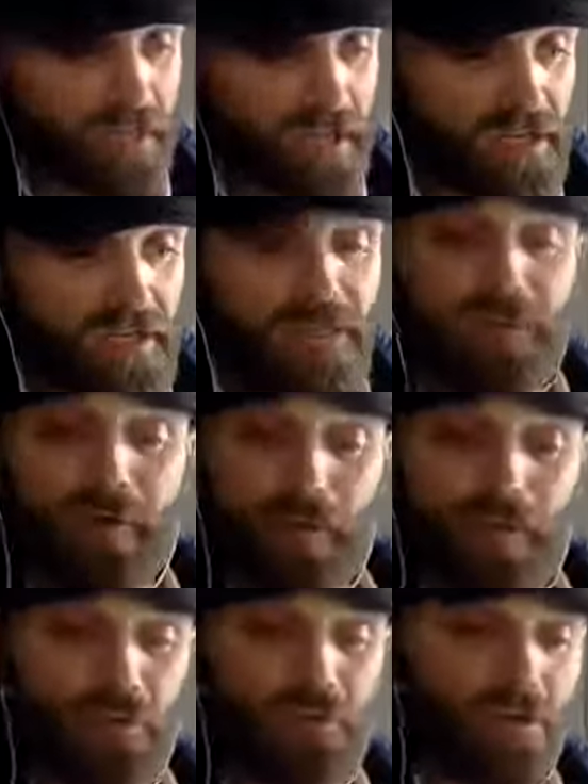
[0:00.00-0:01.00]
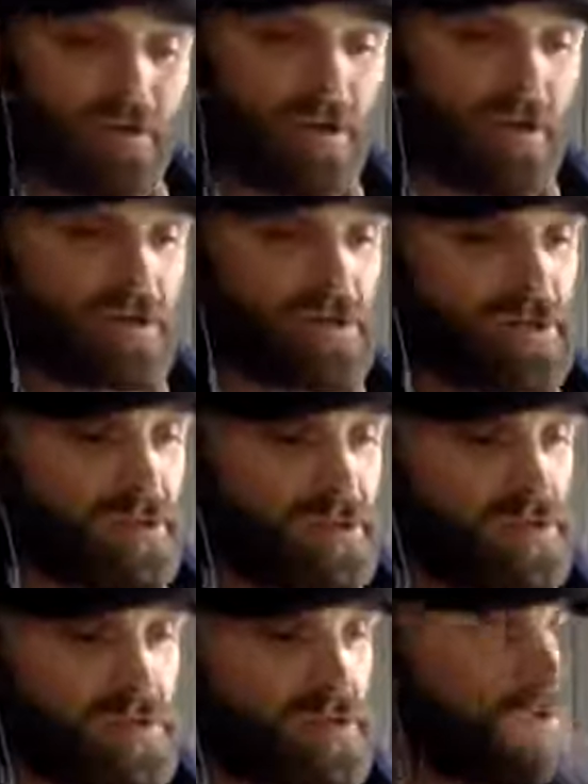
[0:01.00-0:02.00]
need to be removed from the
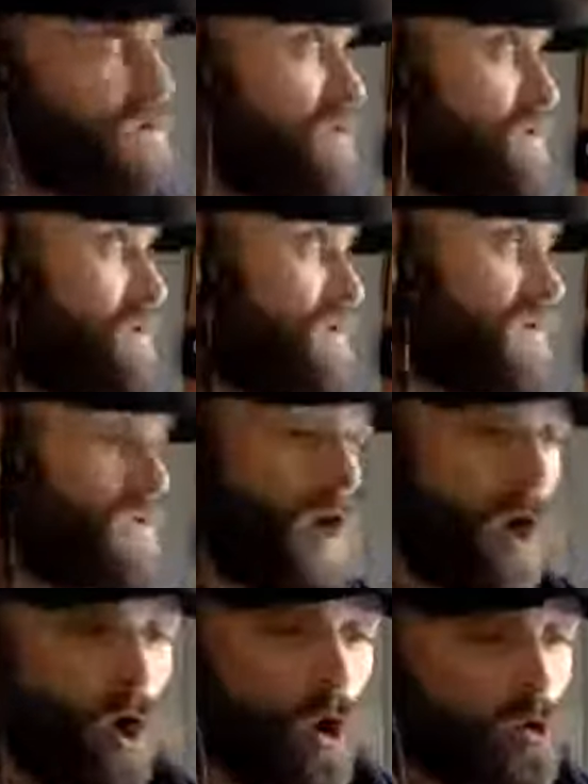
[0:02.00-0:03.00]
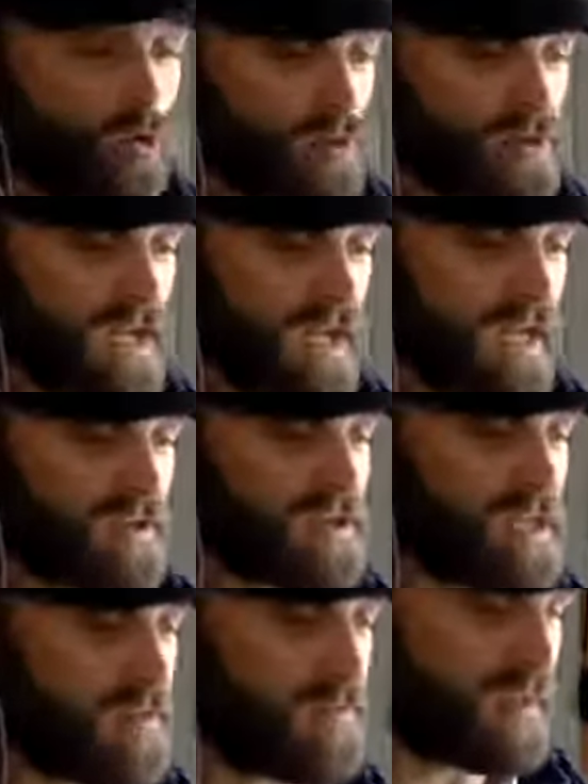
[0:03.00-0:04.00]
Constitution to hold and
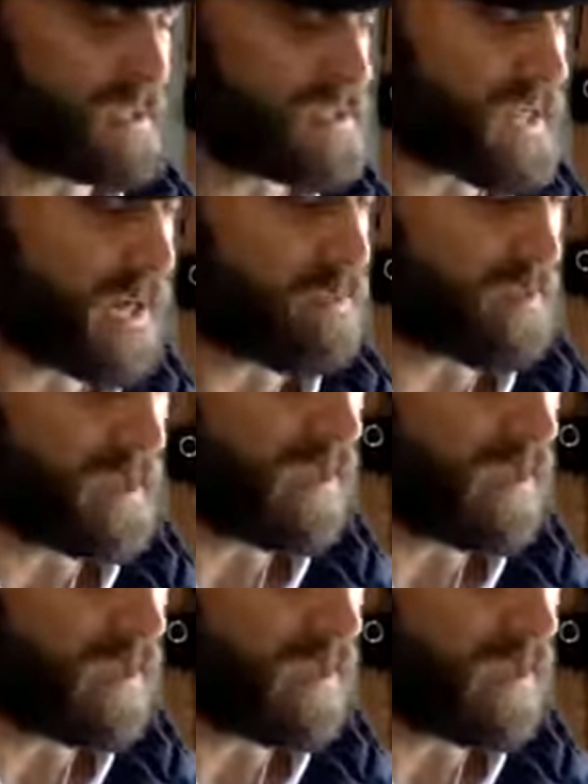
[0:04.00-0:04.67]
keep the integrity